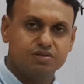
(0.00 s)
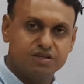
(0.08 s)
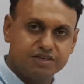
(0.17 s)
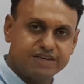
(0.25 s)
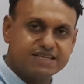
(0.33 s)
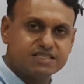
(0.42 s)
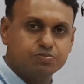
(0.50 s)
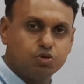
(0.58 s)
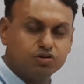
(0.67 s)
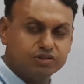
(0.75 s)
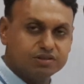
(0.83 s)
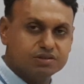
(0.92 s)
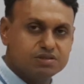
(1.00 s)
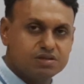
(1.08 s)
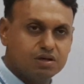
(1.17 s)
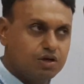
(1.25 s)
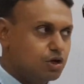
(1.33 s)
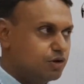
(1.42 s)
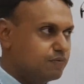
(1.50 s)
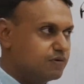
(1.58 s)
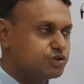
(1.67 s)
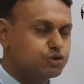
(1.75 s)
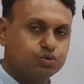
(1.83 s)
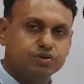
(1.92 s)
Their testimonials will
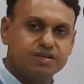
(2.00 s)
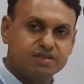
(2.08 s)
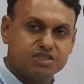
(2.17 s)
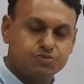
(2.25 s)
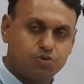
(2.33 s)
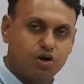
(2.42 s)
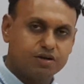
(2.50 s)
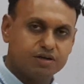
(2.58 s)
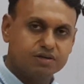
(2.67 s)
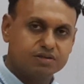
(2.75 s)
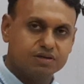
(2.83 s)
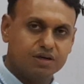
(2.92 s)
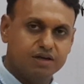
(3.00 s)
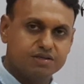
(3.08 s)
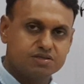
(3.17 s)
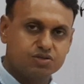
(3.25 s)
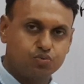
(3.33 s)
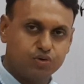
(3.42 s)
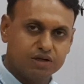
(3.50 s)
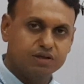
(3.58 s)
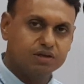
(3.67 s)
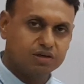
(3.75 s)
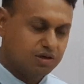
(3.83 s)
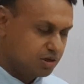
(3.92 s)
show that this product is
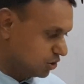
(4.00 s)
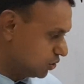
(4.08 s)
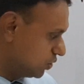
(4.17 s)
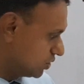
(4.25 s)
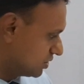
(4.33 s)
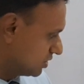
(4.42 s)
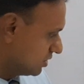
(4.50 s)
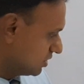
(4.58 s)
really good.